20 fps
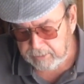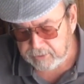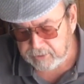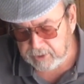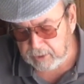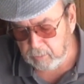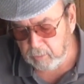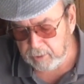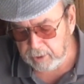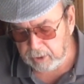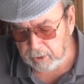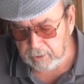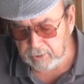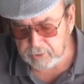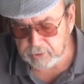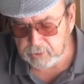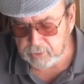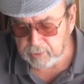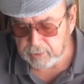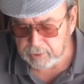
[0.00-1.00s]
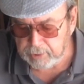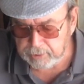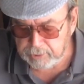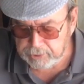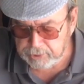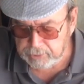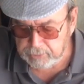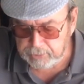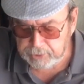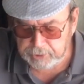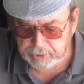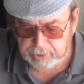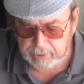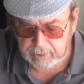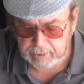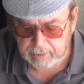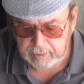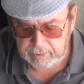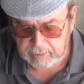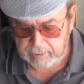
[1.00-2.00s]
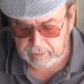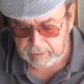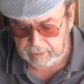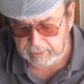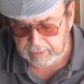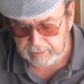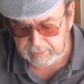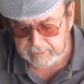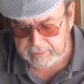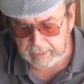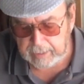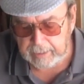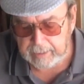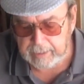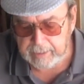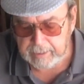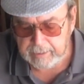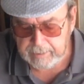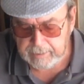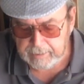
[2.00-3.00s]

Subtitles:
somewhere close to a good Jewish deli,